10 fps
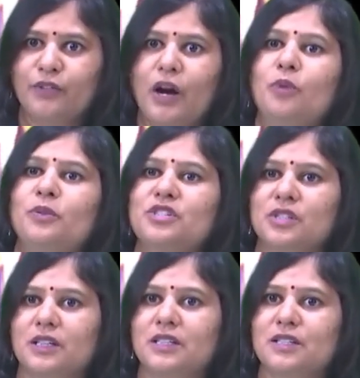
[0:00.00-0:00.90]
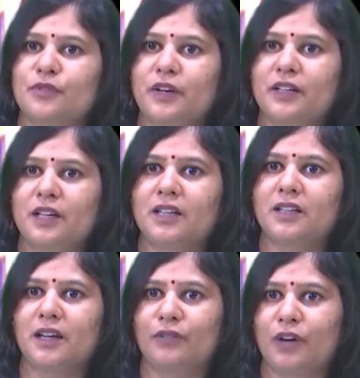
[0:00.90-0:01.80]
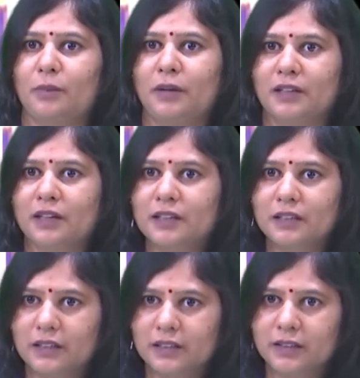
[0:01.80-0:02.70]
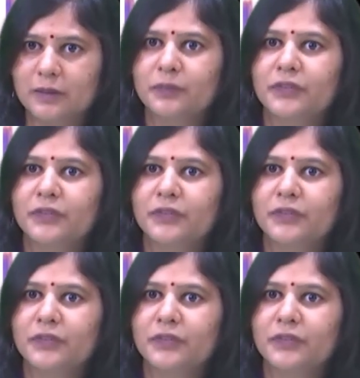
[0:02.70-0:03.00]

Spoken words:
how much it is affecting the environmental